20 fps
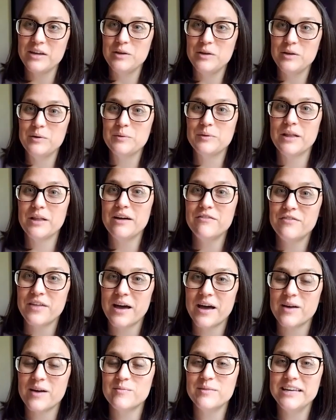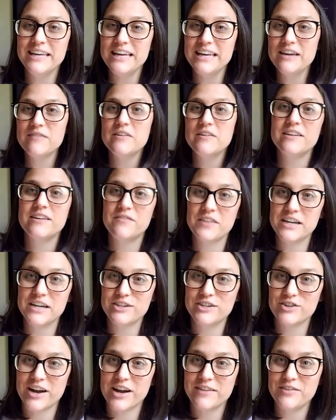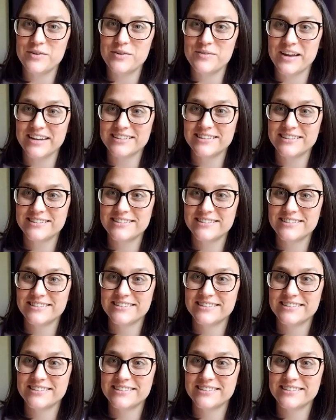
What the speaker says: You love them even if they drive you nuts.